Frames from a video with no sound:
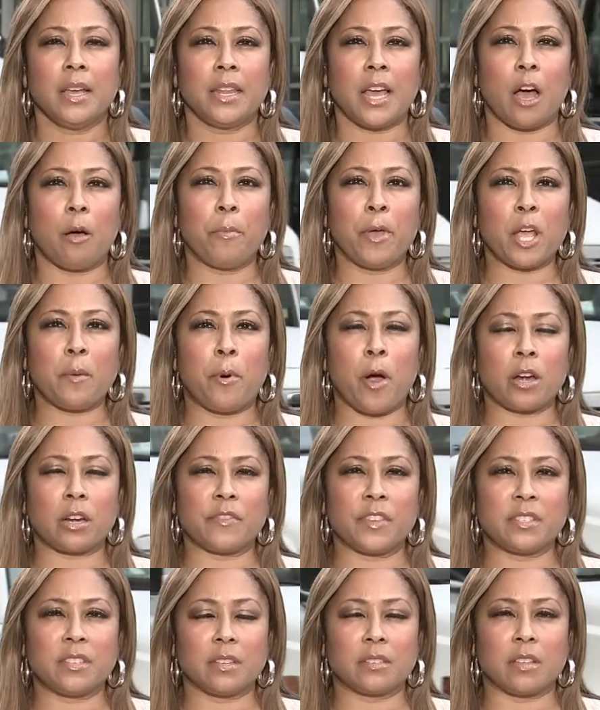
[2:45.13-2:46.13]
Now, a big part
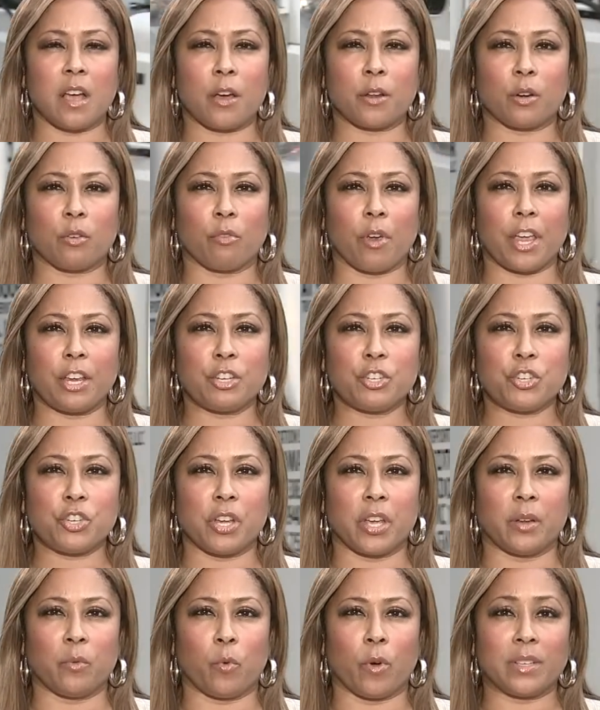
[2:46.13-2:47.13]
of this
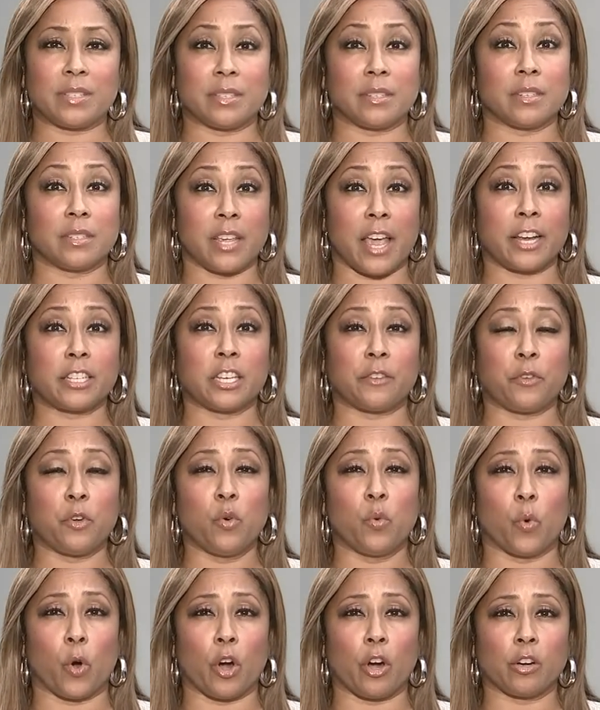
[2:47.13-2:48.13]
exoneration was the detective
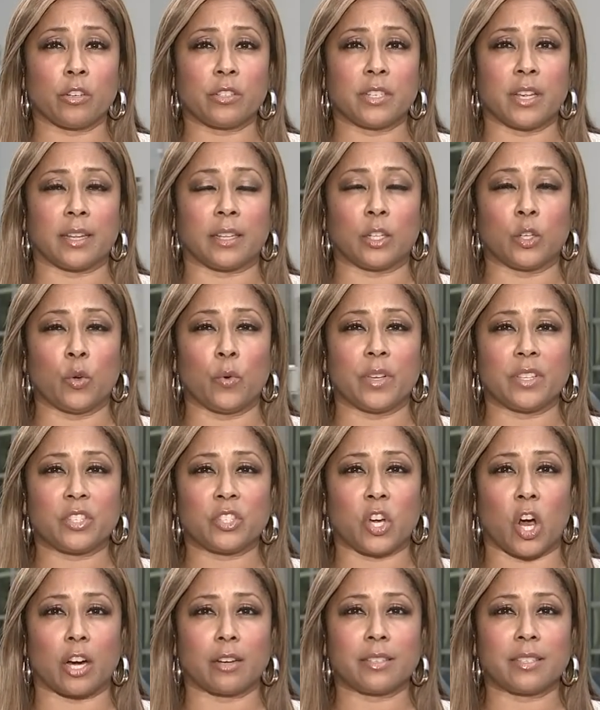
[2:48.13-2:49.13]
who worked at Louis
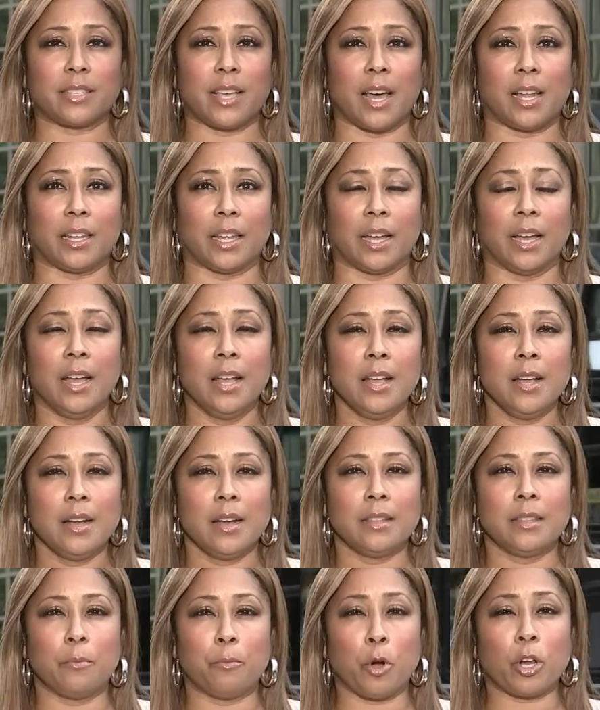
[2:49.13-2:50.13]
Scarcella.
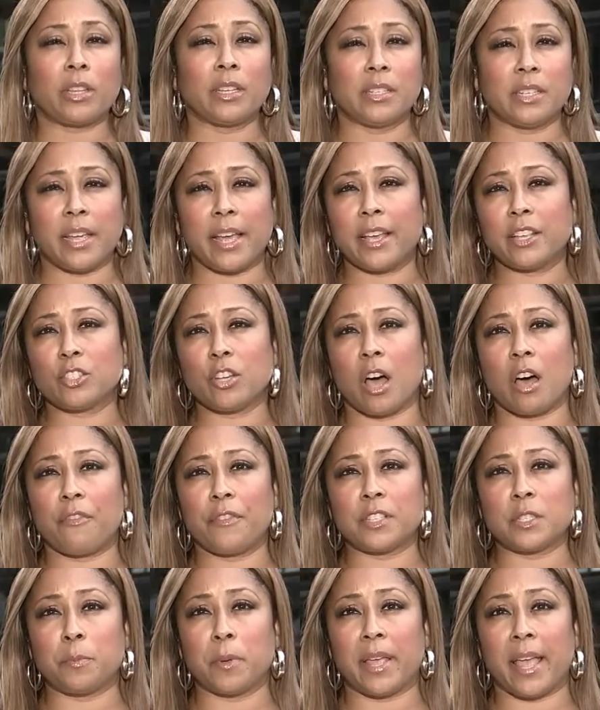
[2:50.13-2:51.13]
The Brooklyn DA's
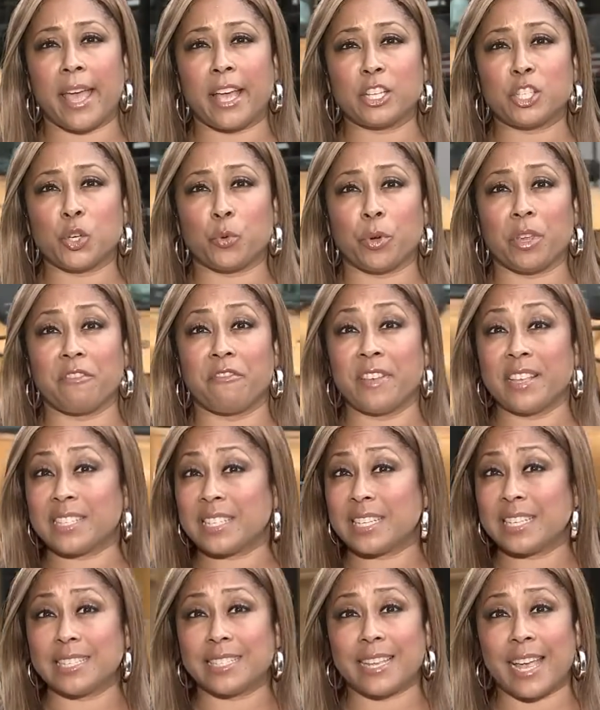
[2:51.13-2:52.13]
office began to
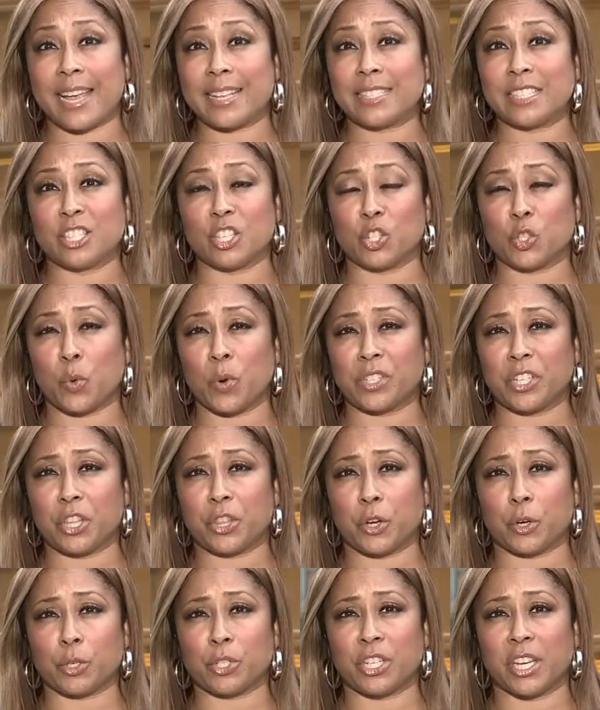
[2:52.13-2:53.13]
revisit his cases in
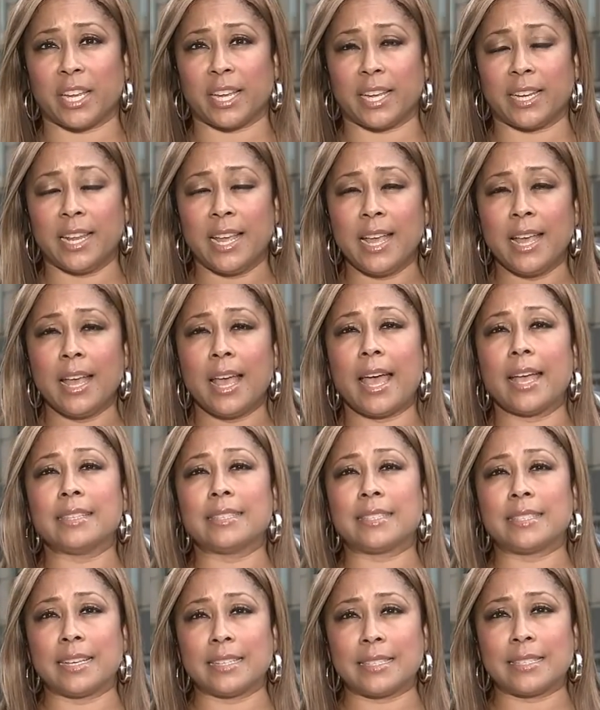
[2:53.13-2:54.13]
2013,
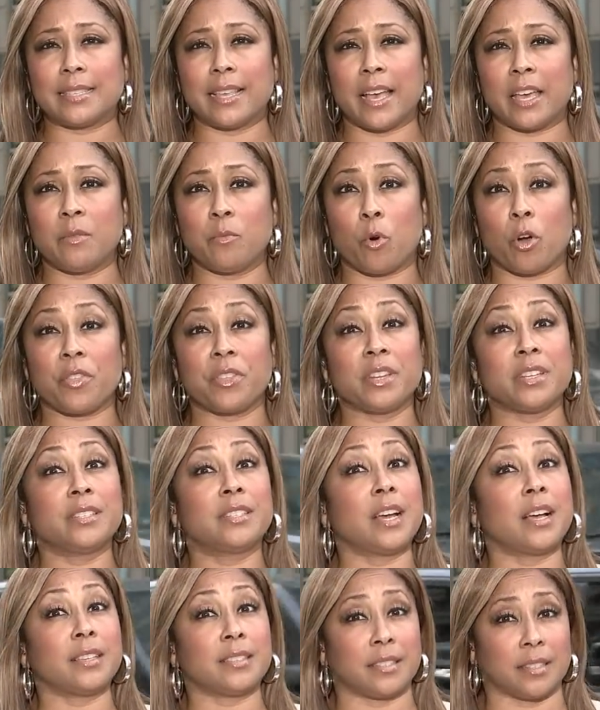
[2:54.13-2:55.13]
and since then, more than
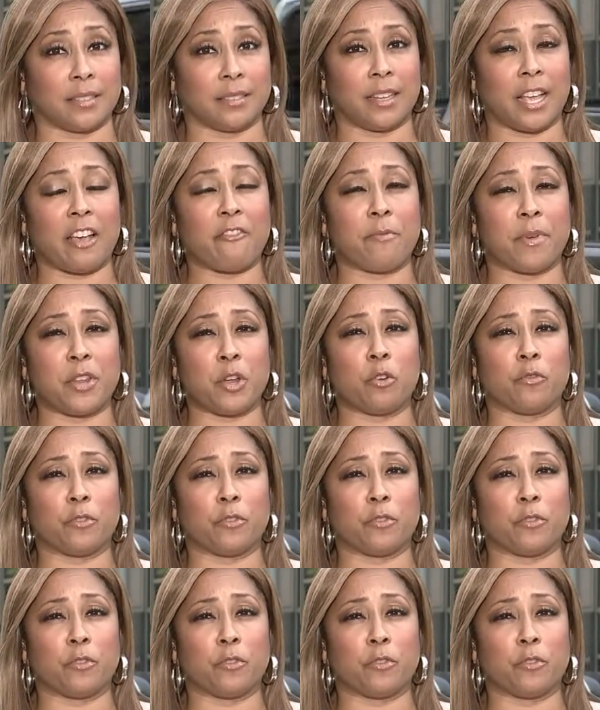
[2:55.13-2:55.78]
a dozen have been